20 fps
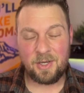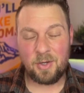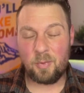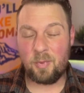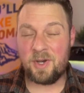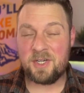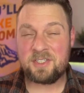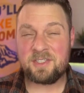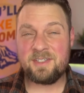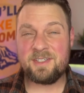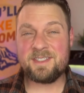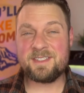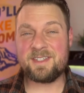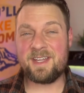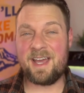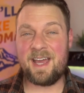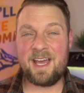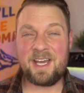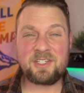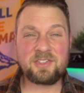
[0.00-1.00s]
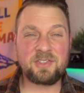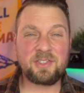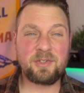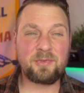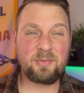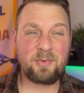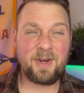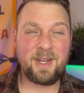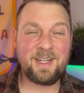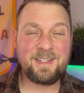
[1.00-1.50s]
Washington is actually
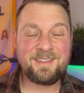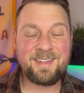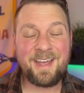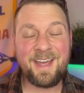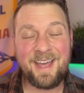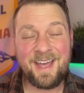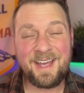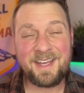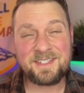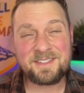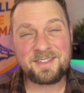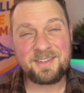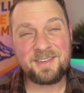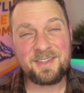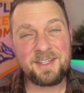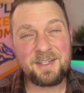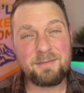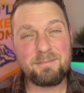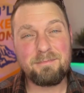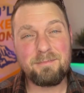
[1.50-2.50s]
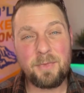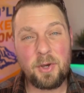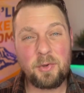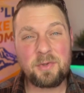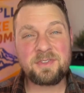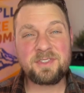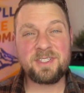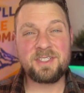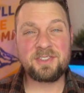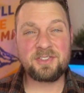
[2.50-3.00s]
ranked as the
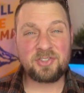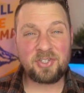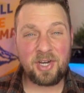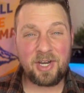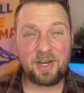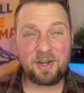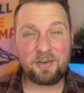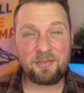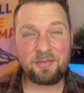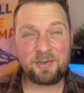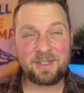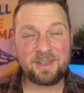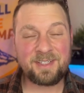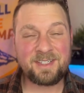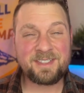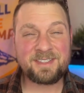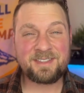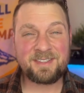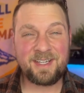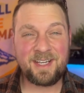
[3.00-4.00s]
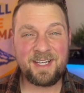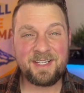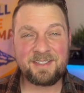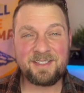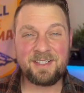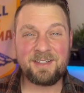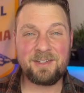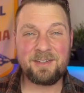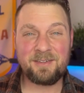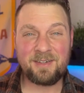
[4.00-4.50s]
most dog-friendly state
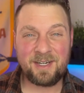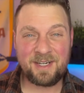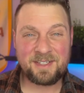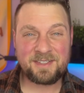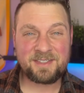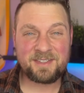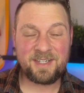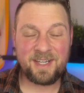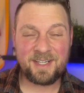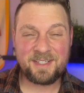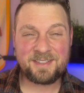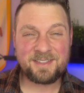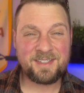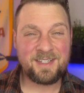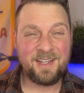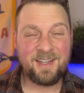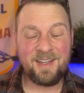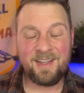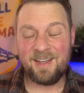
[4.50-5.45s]
in the United States.